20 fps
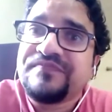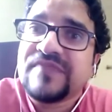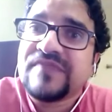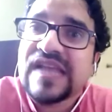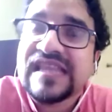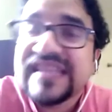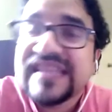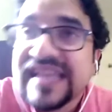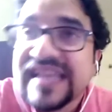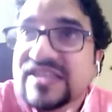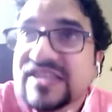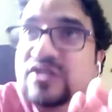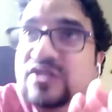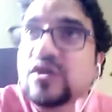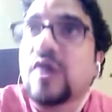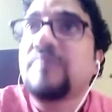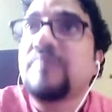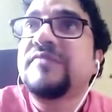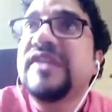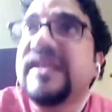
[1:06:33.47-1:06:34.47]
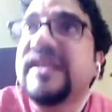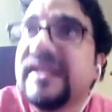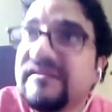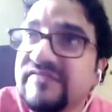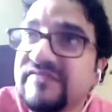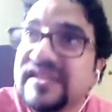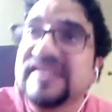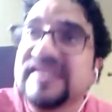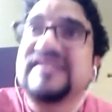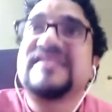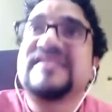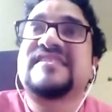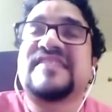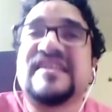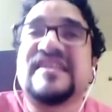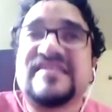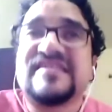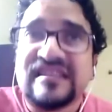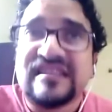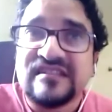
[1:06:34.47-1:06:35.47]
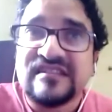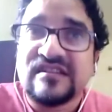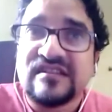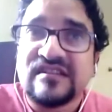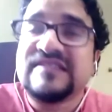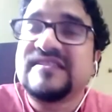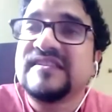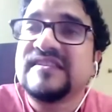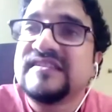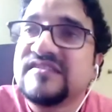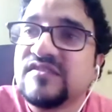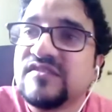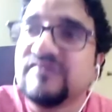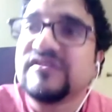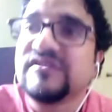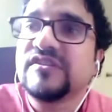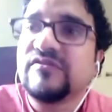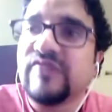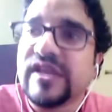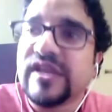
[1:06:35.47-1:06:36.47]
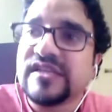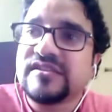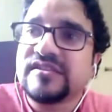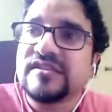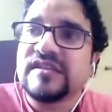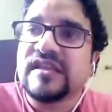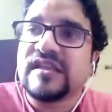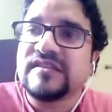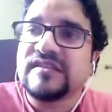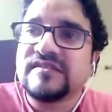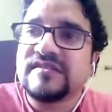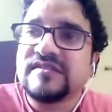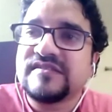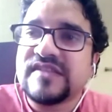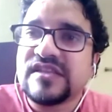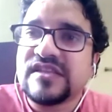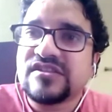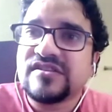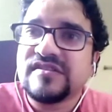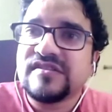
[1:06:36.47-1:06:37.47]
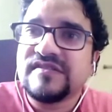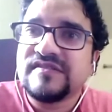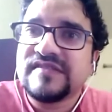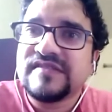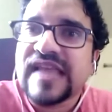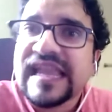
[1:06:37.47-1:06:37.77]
I think I'll stop there and we can discuss other concerns over the question and answer session. Thank